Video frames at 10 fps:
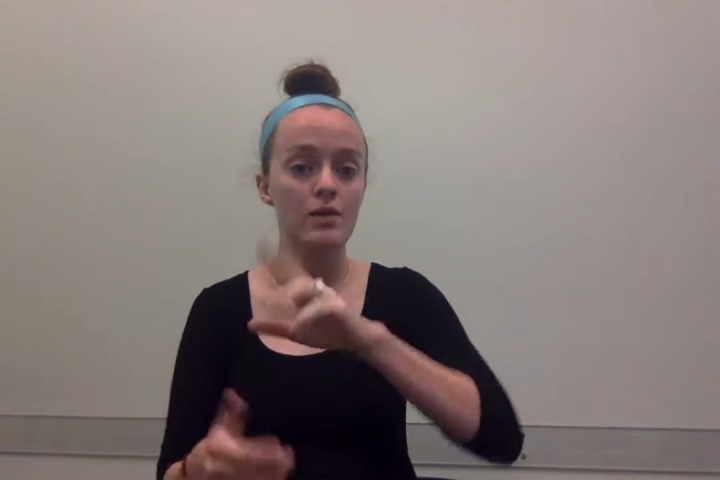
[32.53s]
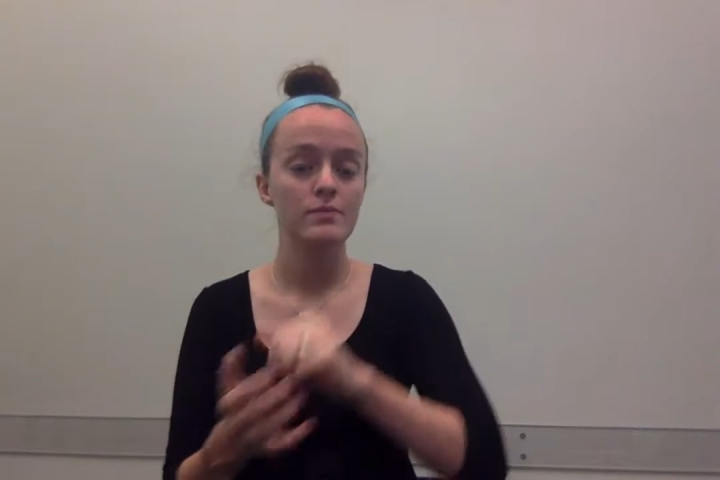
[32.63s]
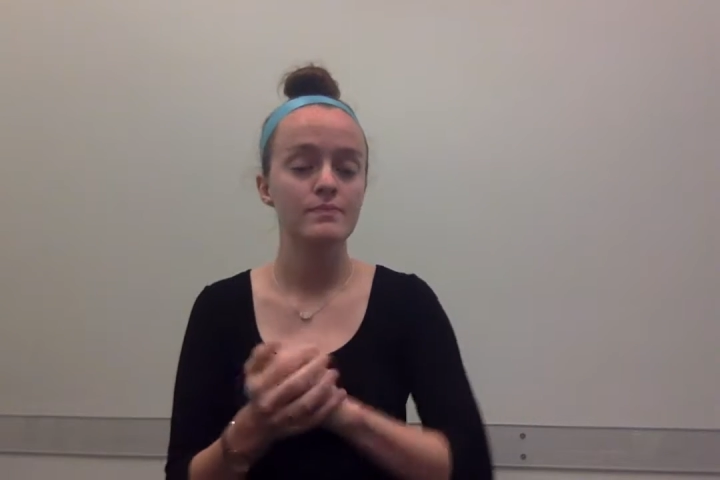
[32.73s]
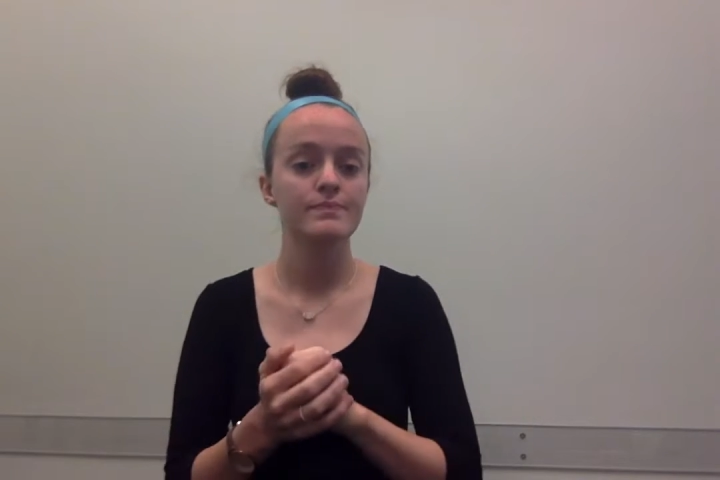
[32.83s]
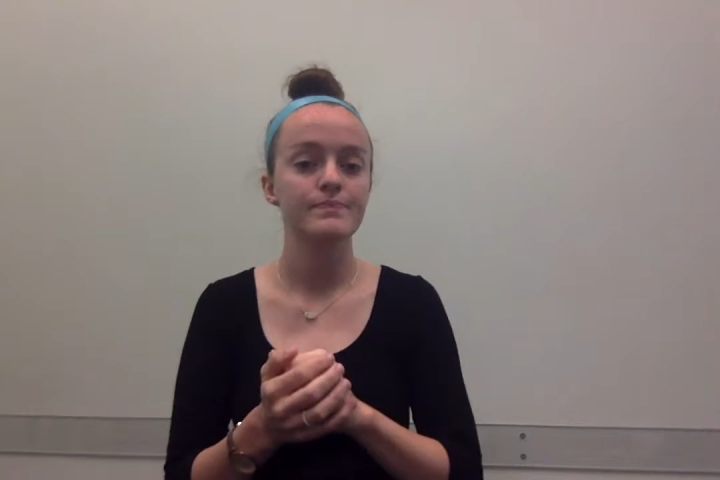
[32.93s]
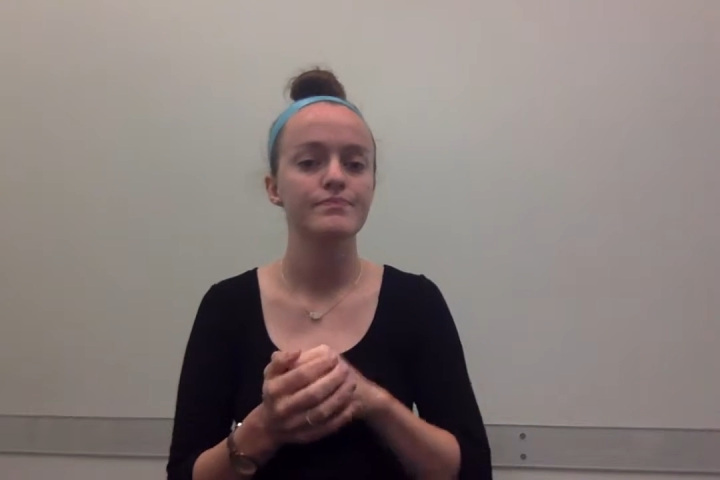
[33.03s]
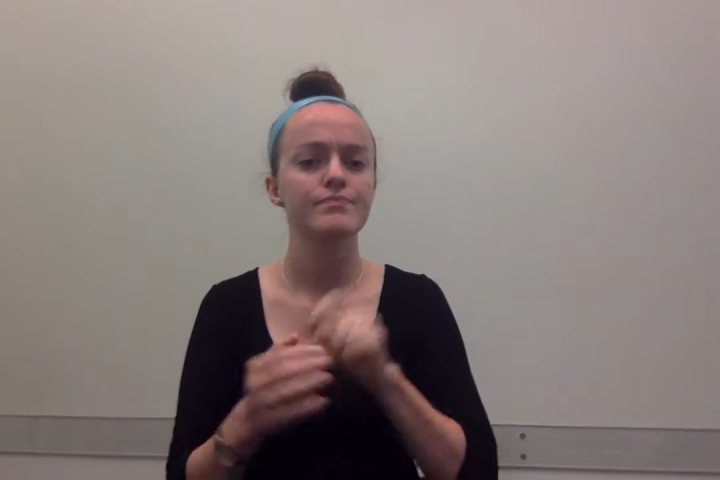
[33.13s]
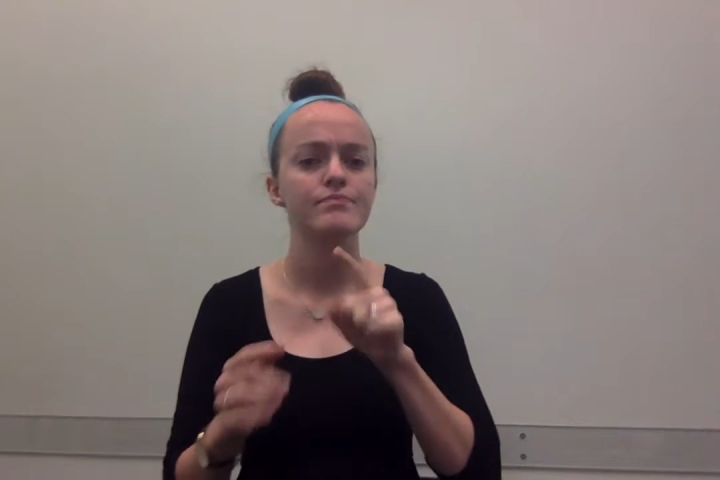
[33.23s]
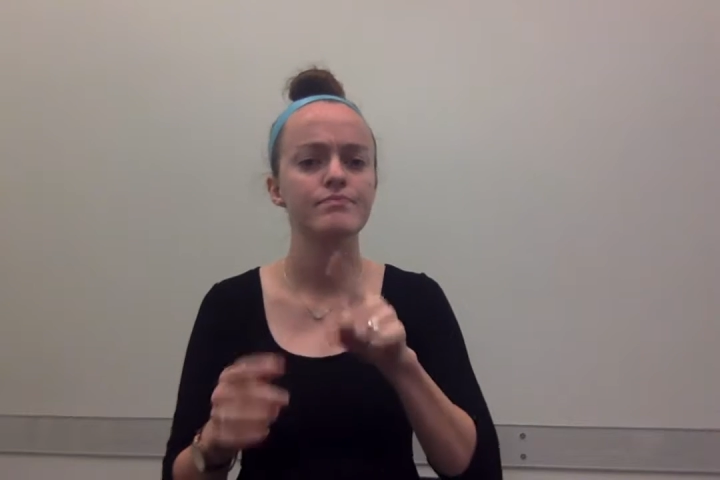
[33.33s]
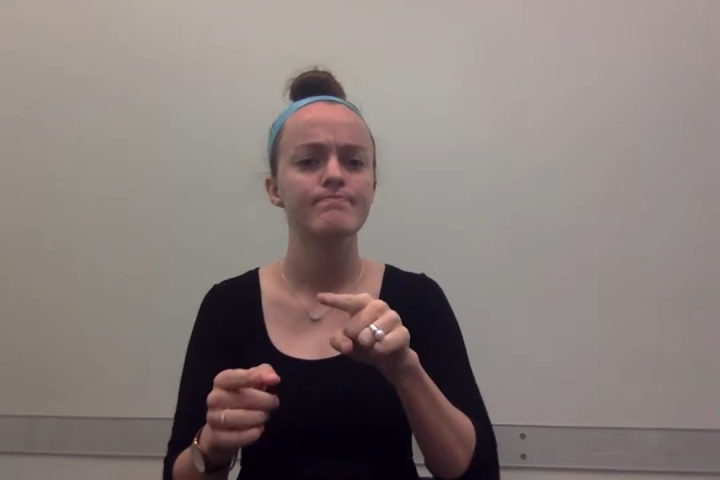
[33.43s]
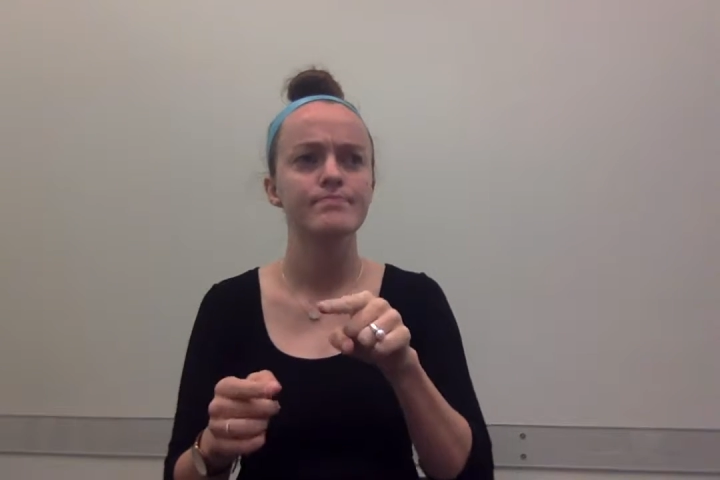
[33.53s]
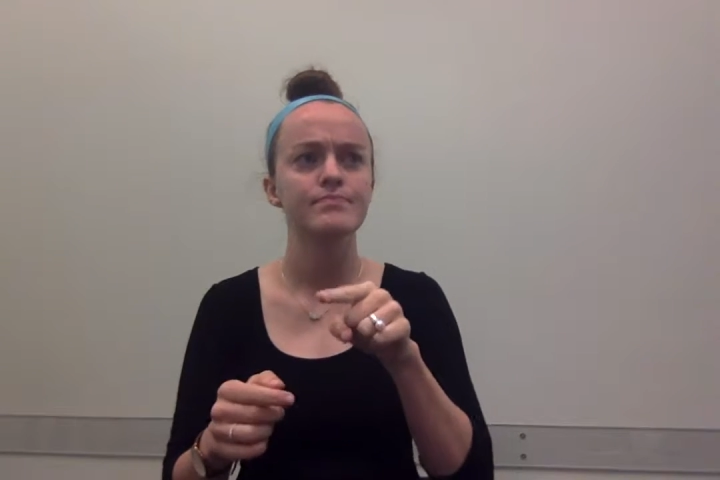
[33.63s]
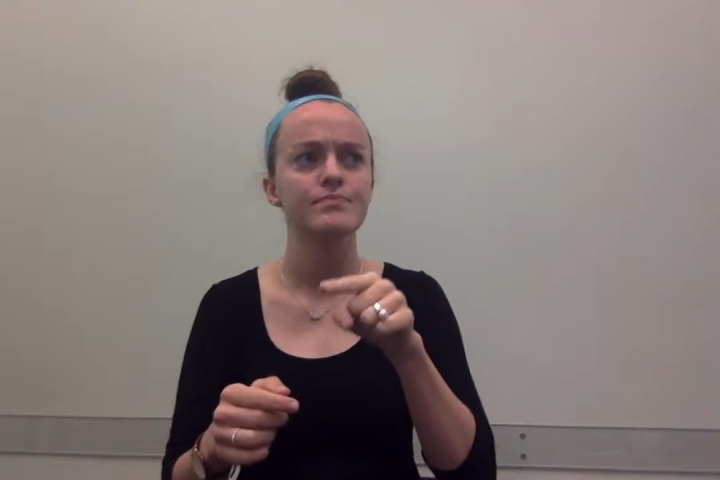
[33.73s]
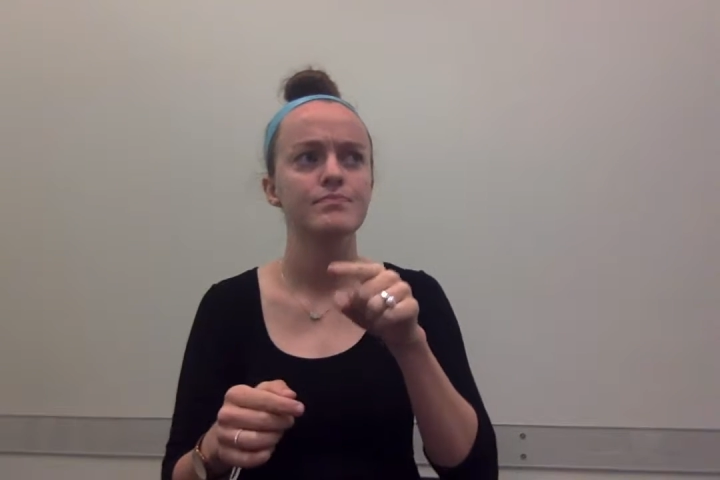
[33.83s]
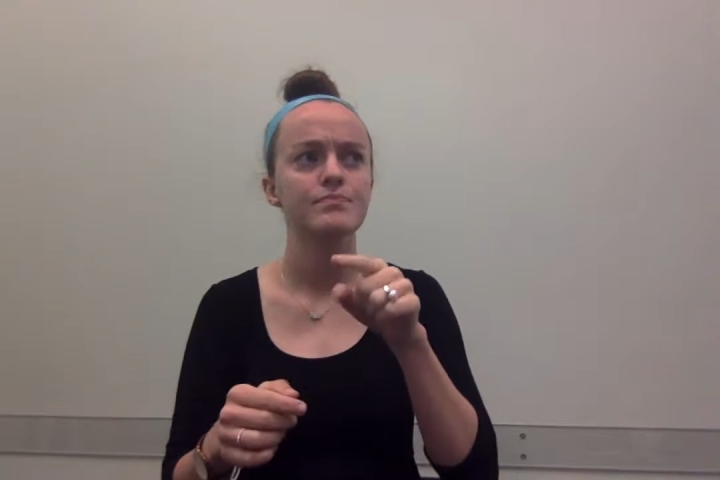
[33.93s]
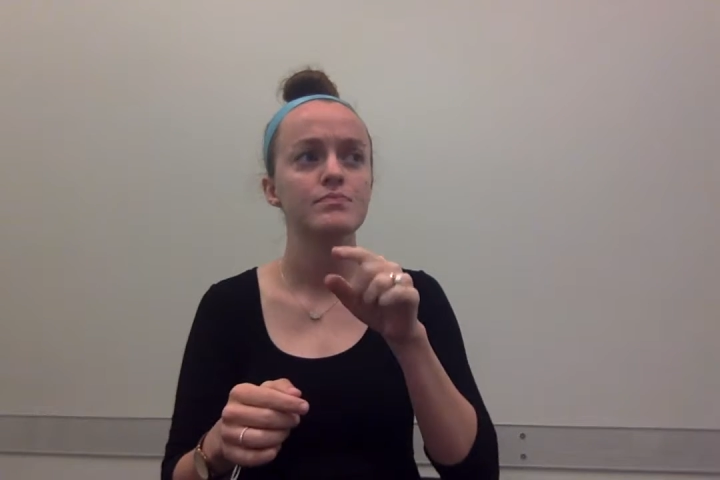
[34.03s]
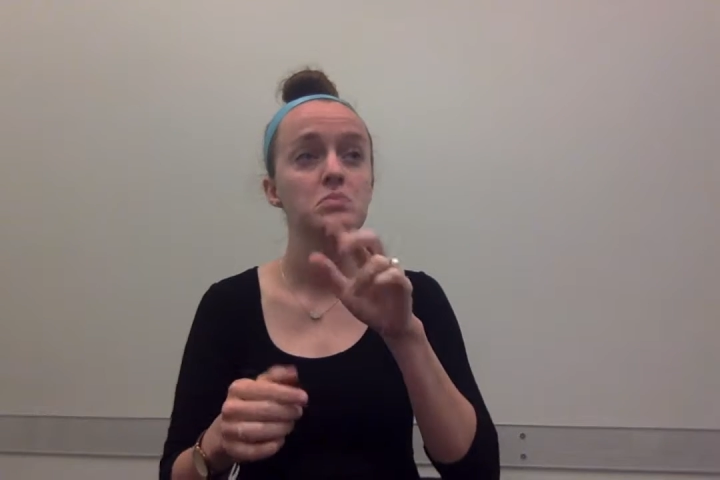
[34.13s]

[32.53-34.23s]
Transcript: and however,